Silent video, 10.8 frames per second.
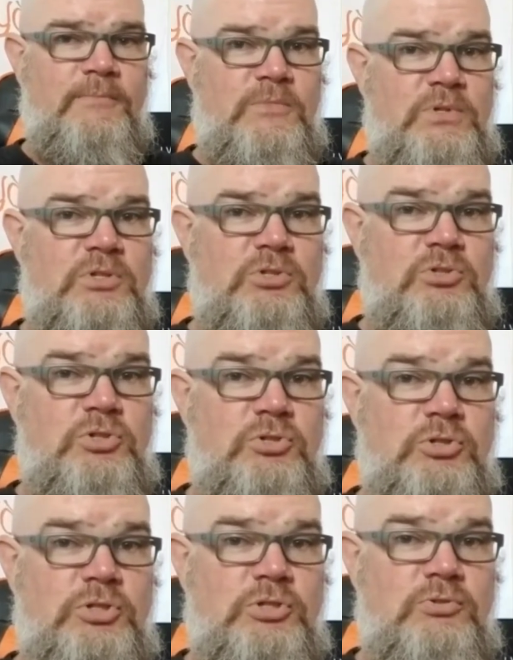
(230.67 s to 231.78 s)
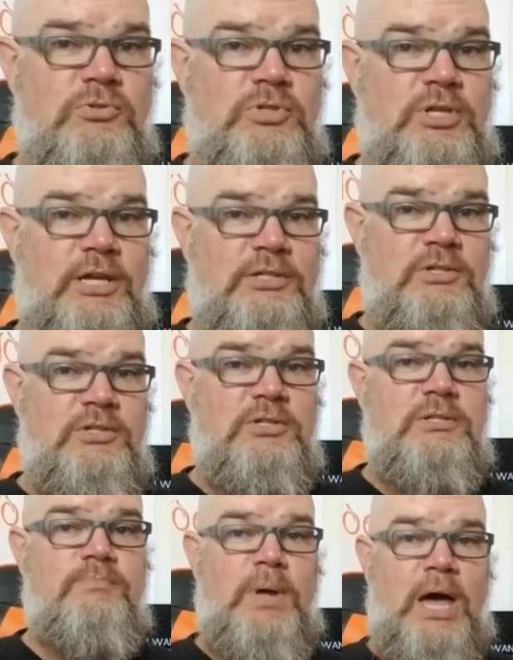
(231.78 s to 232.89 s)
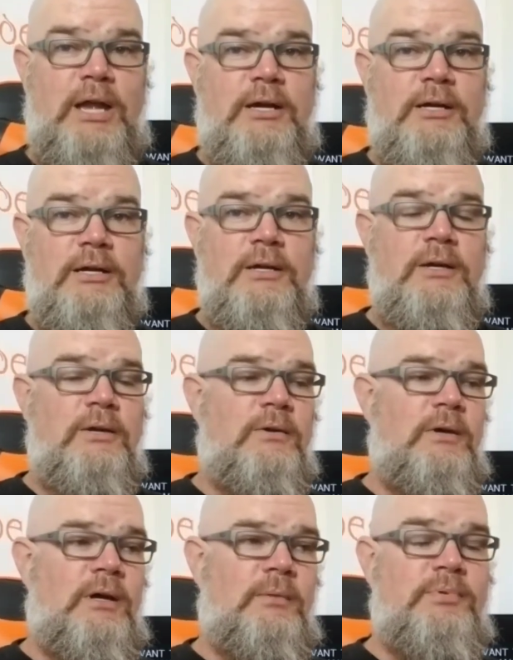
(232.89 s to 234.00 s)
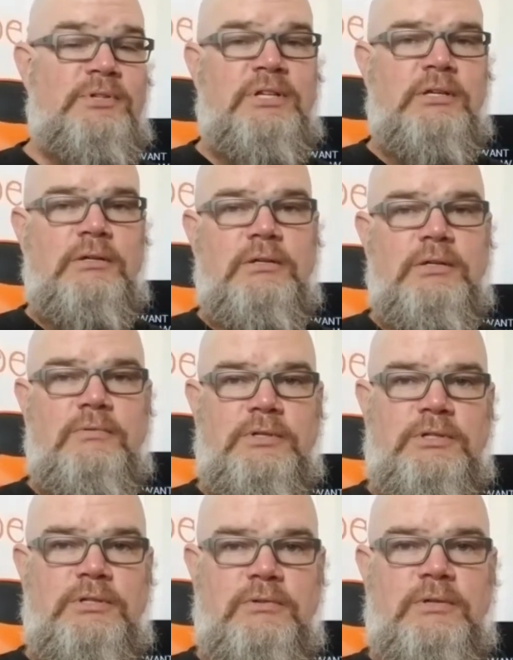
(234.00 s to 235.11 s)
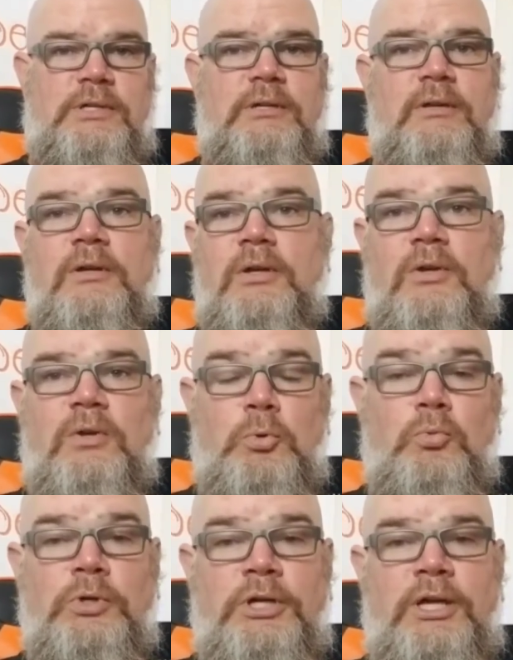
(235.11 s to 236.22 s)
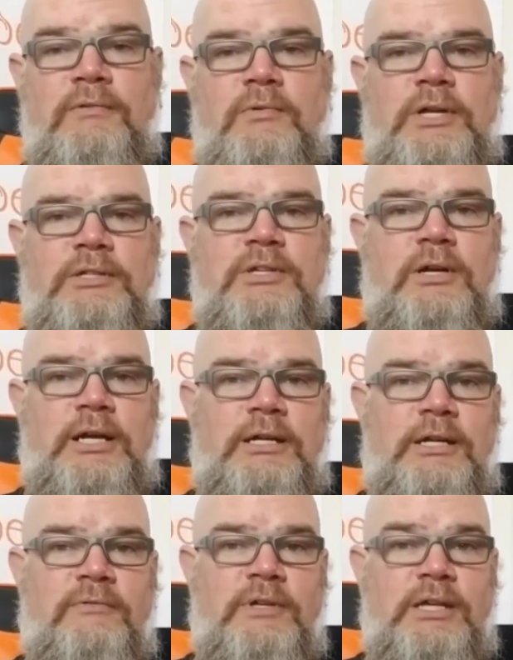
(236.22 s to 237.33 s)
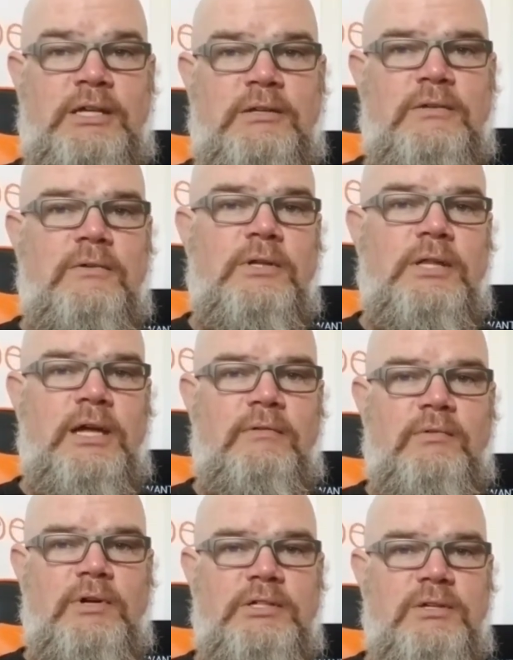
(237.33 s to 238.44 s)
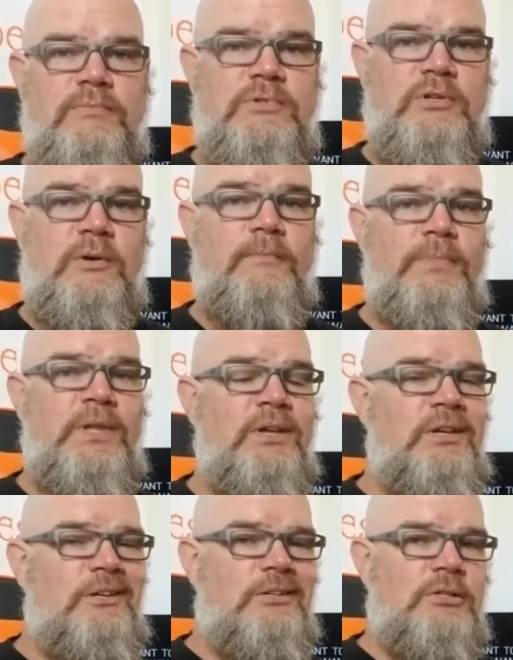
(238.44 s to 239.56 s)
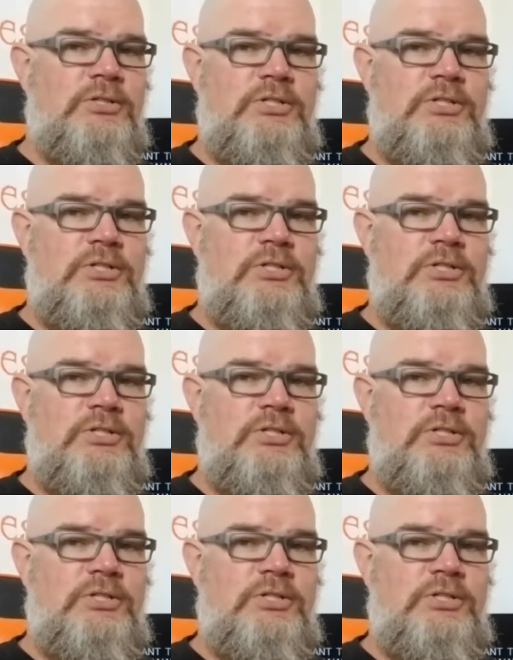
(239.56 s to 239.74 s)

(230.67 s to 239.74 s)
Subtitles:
you should use a spotter, particularly when you're doing really heavy weights. All right, if you get into doing the heavy weights. So let's